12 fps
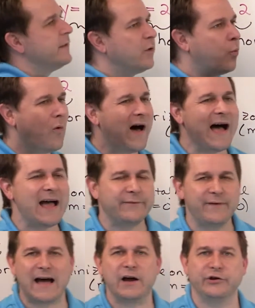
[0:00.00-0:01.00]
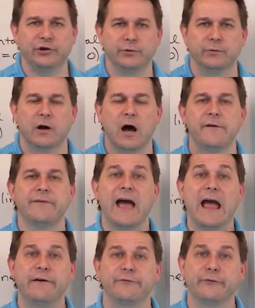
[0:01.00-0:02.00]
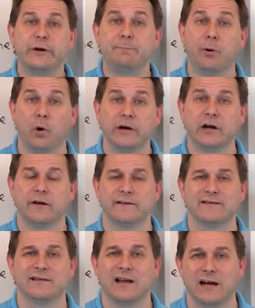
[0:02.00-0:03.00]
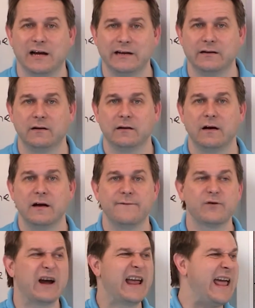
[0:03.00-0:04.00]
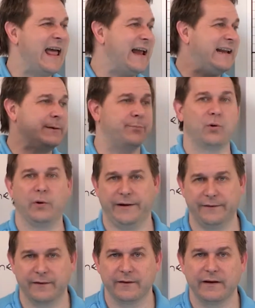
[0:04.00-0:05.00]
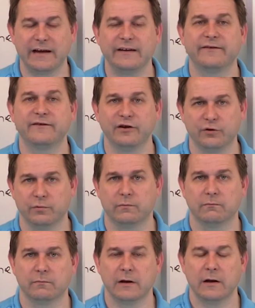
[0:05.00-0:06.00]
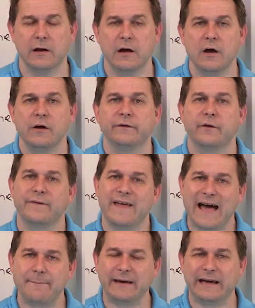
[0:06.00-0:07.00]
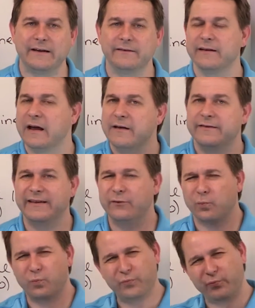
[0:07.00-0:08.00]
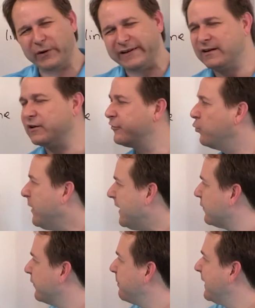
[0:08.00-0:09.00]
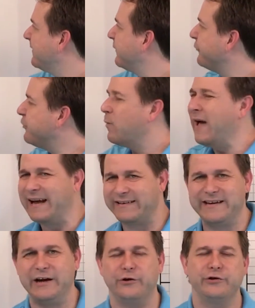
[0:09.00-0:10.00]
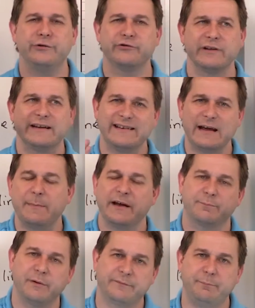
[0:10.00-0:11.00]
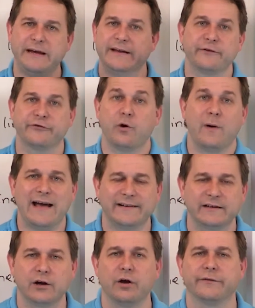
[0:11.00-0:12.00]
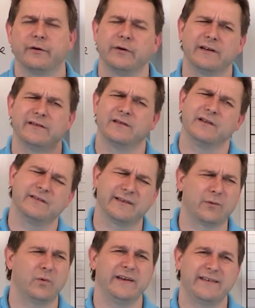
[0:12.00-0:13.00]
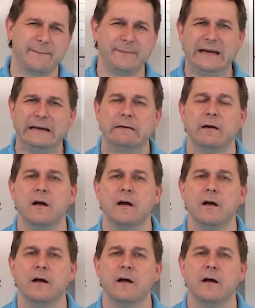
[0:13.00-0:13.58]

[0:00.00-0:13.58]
The y value of every point on this line, for any point, is 2. So that means the reason it looks weird is because there's no x here. Usually it's mx plus b and there's no x at all, so it's like, what does that mean?